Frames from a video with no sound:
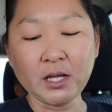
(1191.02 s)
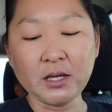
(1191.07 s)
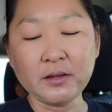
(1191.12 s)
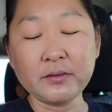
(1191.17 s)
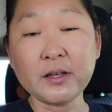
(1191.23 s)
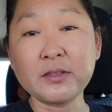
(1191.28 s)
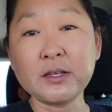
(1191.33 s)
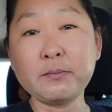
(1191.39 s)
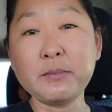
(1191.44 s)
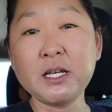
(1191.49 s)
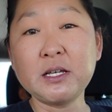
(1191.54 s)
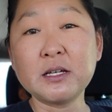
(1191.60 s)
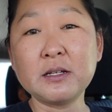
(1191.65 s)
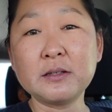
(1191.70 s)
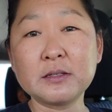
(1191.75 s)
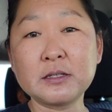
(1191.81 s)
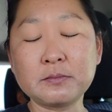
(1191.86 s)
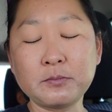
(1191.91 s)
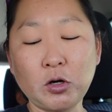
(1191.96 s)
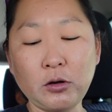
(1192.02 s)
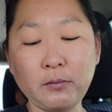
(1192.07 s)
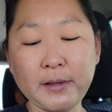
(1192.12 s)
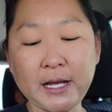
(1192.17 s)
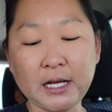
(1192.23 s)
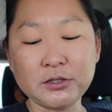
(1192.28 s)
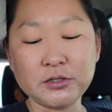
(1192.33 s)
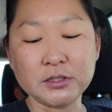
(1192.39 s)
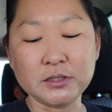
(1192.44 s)
that they make it in small
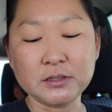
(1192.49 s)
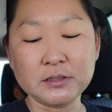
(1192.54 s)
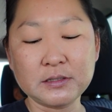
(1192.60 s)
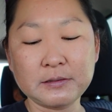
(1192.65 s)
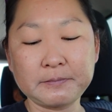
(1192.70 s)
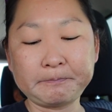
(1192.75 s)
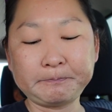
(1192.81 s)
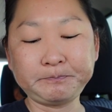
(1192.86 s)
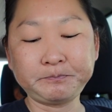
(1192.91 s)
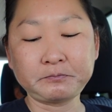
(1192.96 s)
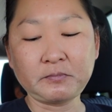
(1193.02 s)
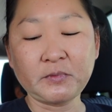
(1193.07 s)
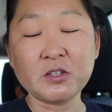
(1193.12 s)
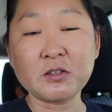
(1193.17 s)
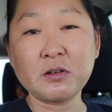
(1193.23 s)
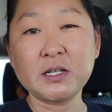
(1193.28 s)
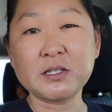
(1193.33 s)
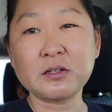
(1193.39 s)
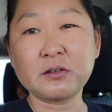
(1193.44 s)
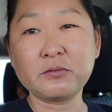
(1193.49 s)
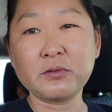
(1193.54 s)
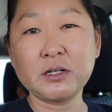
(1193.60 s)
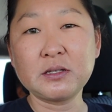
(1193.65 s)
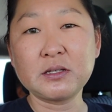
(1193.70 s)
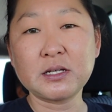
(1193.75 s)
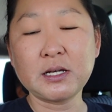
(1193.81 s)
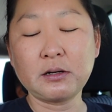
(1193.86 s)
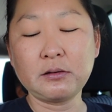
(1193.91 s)
batches. So as it
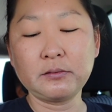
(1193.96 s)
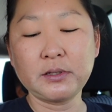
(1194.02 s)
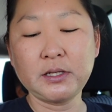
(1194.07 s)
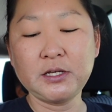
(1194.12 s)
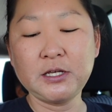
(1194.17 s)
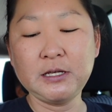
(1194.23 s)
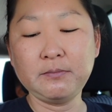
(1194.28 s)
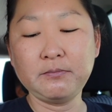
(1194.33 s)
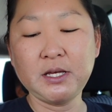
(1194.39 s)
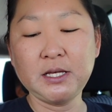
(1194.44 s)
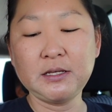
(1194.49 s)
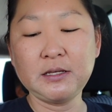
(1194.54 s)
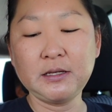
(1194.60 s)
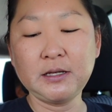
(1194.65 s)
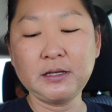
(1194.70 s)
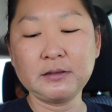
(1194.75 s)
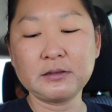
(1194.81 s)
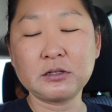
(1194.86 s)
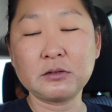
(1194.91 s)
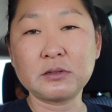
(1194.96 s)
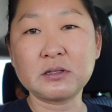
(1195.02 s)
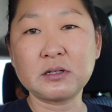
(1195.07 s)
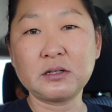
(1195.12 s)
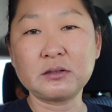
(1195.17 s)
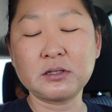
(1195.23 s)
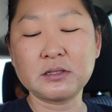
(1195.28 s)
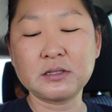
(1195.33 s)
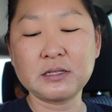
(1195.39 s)
runs out, they keep making it, so it's
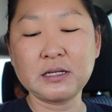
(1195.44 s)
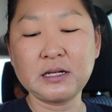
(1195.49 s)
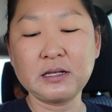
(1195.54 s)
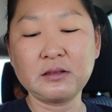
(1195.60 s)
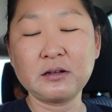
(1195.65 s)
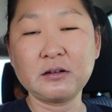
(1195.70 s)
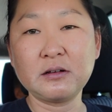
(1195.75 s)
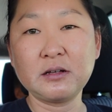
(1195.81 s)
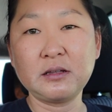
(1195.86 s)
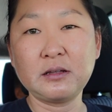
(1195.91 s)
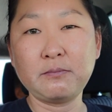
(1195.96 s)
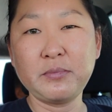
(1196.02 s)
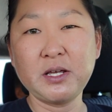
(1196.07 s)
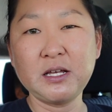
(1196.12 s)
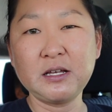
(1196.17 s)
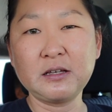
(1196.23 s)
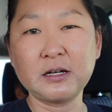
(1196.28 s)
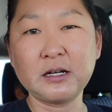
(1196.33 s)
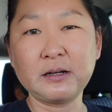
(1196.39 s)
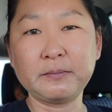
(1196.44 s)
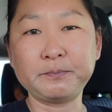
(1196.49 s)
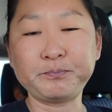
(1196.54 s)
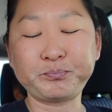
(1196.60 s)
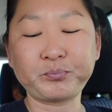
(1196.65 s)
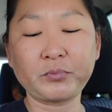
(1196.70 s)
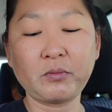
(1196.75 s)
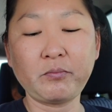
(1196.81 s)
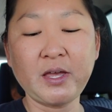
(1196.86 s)
not just sitting there in the big
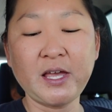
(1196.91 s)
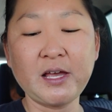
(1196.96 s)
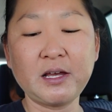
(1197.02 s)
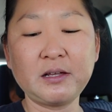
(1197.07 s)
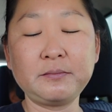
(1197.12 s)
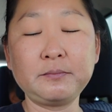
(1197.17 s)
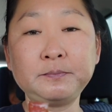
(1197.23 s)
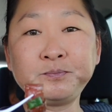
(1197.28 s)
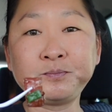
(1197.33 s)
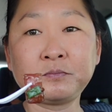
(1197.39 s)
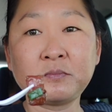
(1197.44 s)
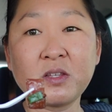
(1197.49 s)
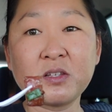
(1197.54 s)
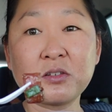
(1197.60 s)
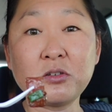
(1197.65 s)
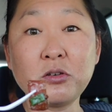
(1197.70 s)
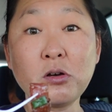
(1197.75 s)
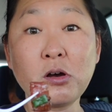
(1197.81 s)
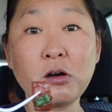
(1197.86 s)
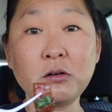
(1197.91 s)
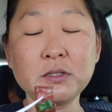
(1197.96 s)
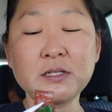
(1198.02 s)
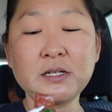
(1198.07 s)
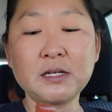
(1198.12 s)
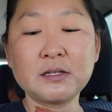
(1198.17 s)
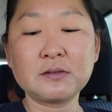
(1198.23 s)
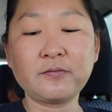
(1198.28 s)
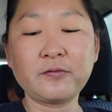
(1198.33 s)
pan. So you always
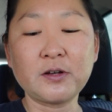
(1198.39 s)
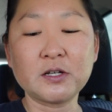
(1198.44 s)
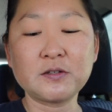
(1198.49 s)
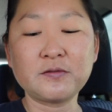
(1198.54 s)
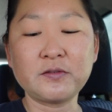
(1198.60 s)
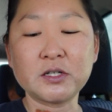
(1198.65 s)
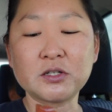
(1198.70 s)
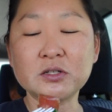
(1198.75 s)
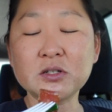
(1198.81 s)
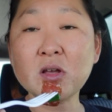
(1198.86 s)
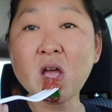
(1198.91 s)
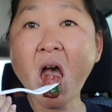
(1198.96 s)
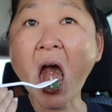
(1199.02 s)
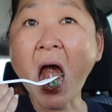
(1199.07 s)
get fresh fish.